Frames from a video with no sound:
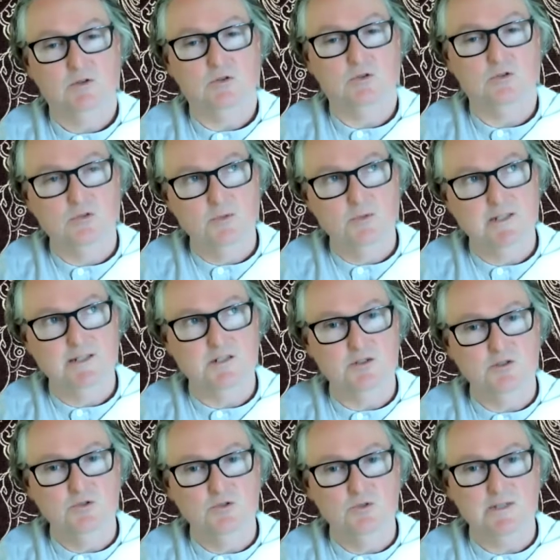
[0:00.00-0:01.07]
All we need to
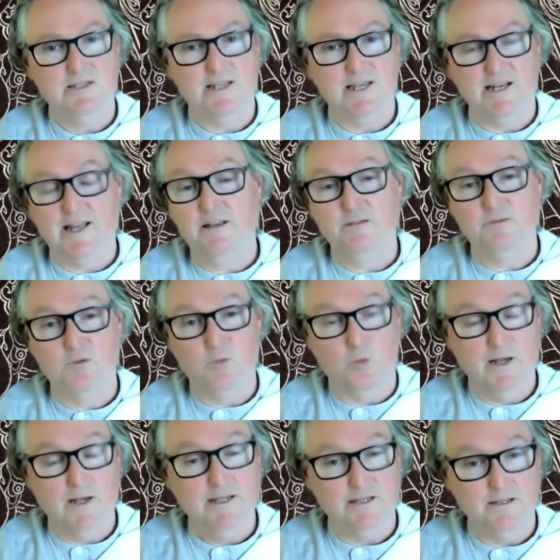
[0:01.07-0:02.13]
do is get out of the
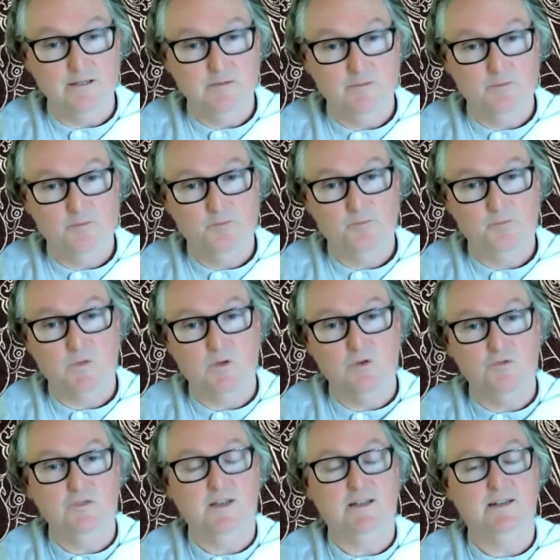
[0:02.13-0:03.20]
way
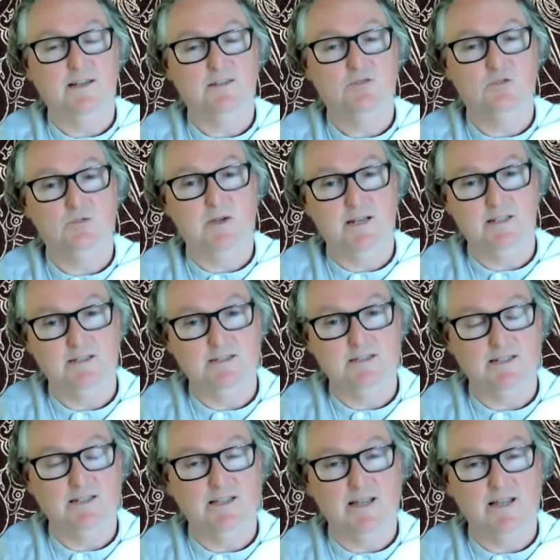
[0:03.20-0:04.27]
of that natural radiance
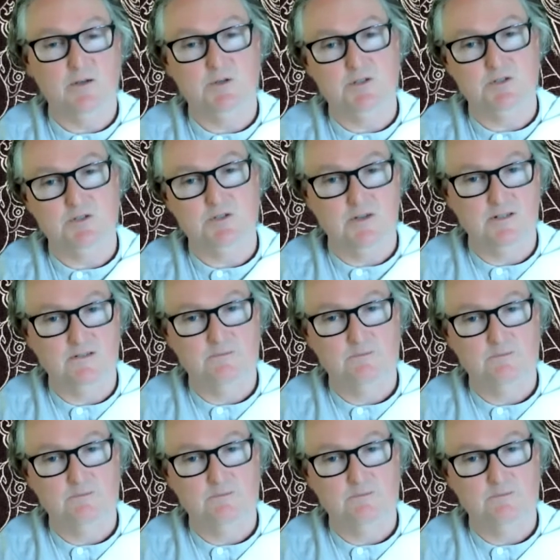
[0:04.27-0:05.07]
and allow it to shine.